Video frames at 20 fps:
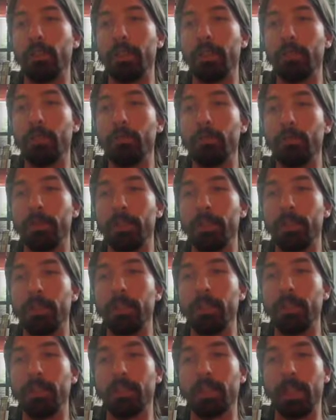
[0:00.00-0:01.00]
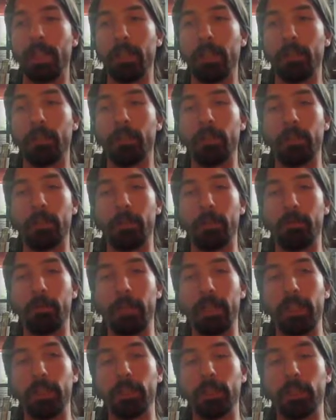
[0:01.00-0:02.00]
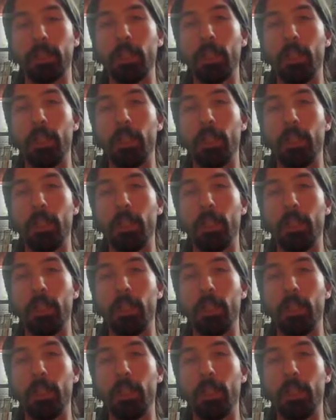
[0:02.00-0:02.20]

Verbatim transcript: it uses the entire uh, range.